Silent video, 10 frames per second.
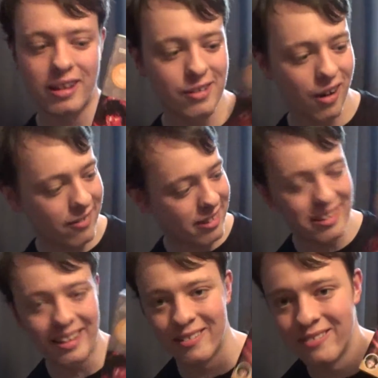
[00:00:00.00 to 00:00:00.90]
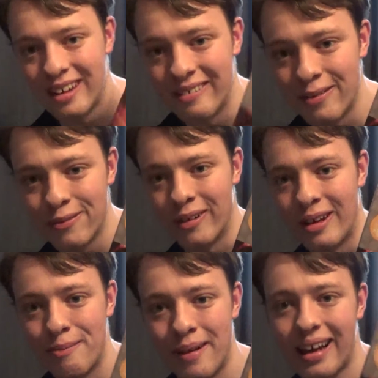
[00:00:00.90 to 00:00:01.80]
Doctor says a really
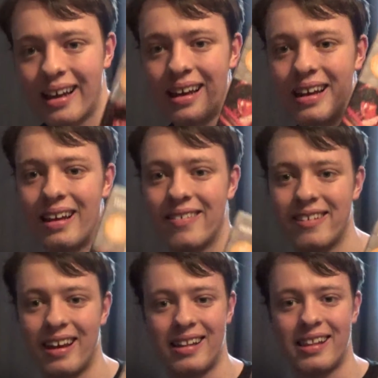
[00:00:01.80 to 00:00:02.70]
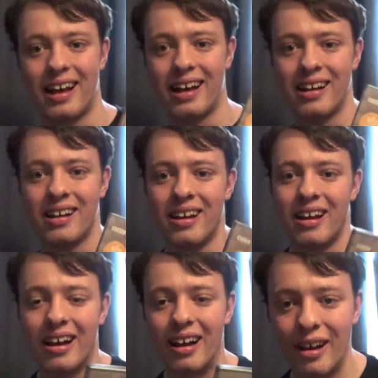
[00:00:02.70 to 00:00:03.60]
funny bit in it, saying that
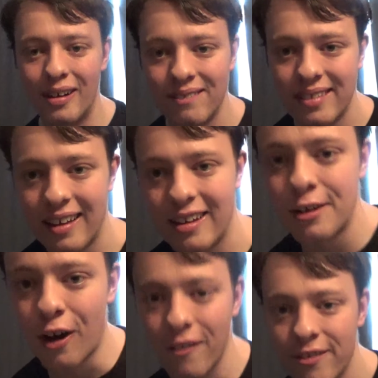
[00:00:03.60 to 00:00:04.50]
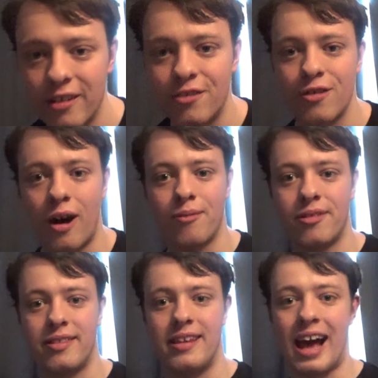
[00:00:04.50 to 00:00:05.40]
the Doctor
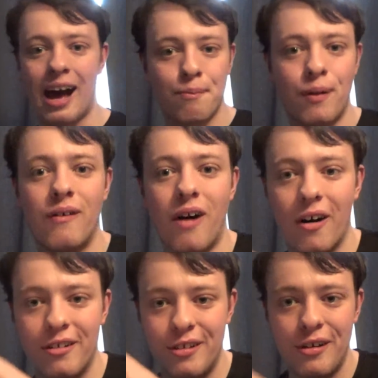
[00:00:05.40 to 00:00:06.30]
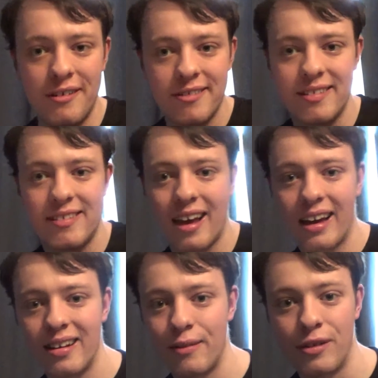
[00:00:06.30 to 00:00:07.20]
dropped the apple on Newton's
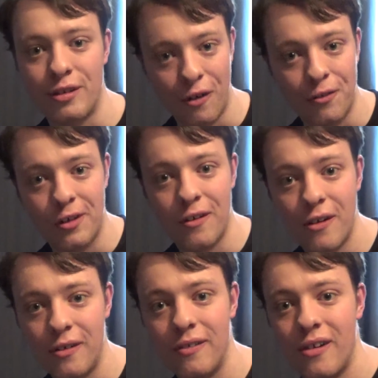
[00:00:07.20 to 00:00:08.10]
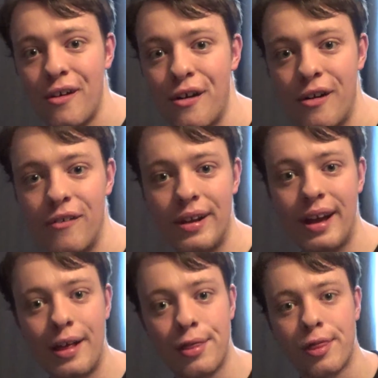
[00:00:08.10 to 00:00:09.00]
head. If you don't know who he
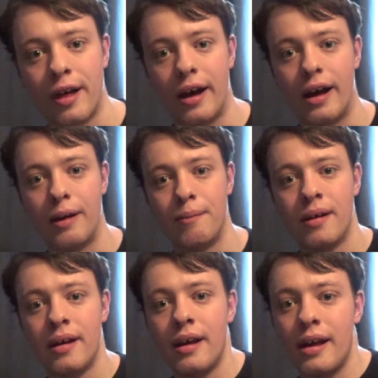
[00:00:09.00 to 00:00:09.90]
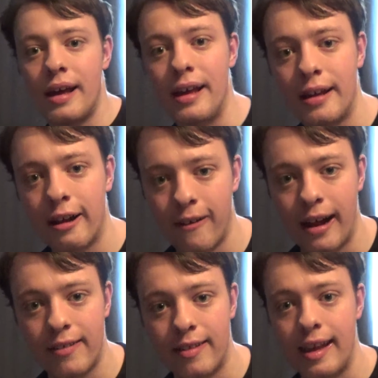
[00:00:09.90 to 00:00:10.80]
is, he
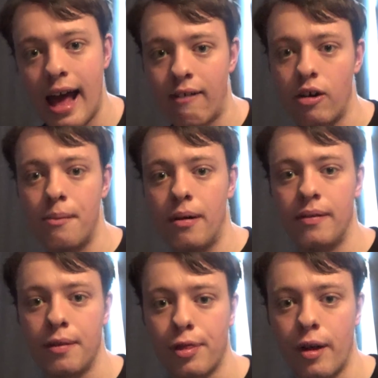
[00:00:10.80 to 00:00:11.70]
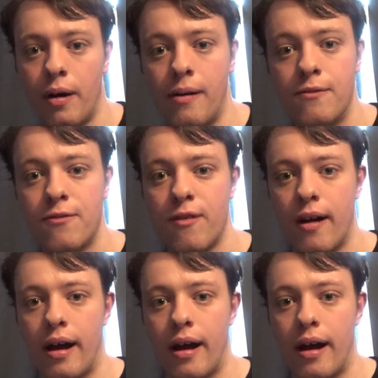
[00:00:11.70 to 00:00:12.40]
created the elements of